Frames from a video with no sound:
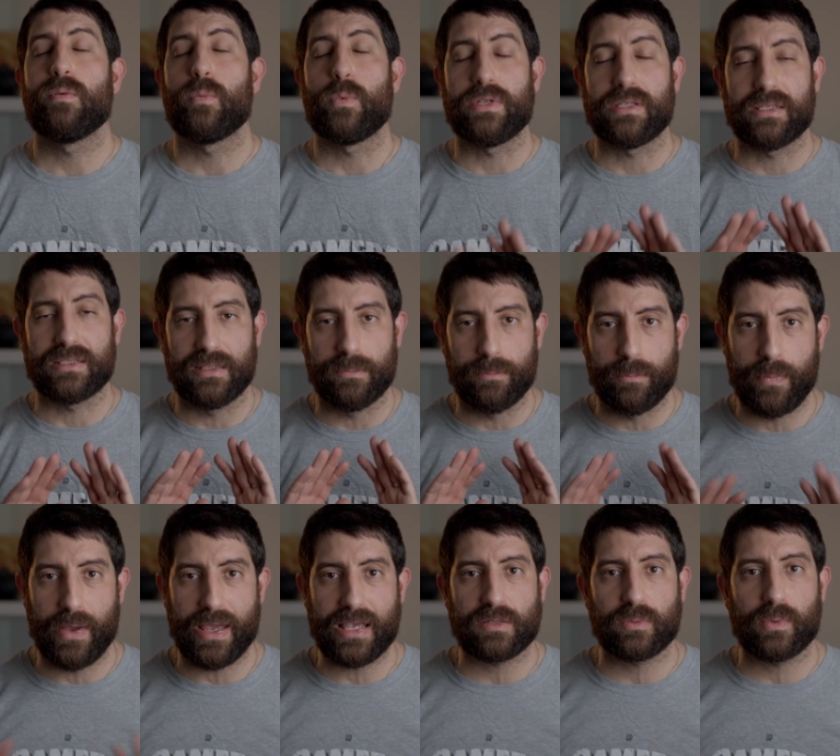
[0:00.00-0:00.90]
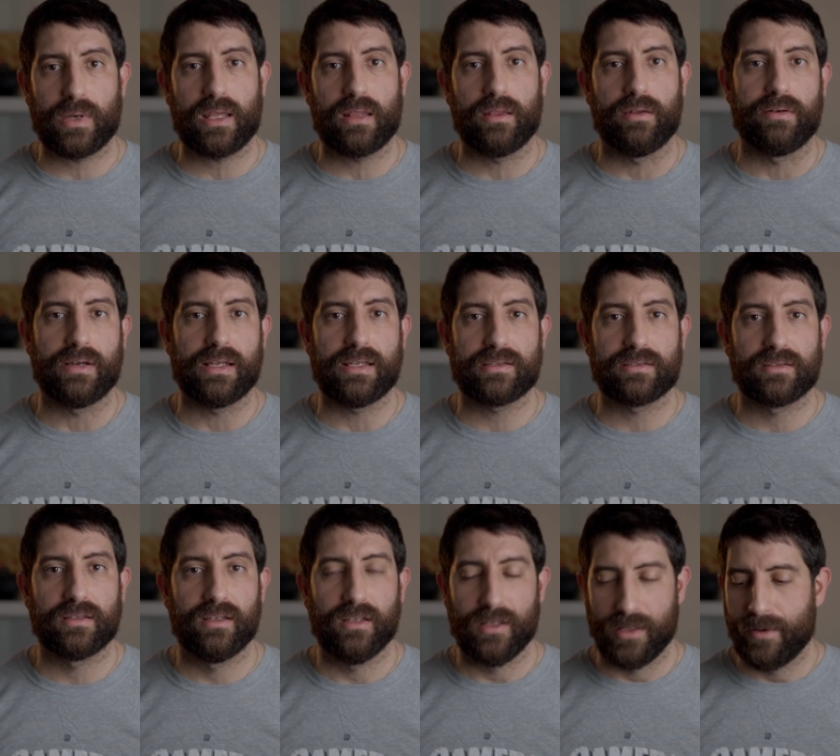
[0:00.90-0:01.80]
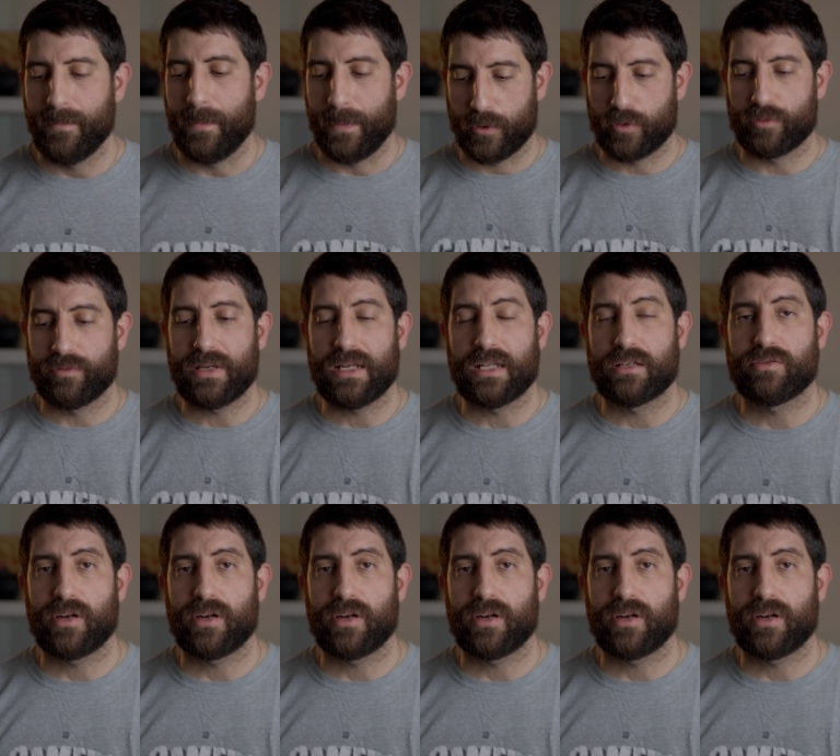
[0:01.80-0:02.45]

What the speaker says: which is the best way there is to really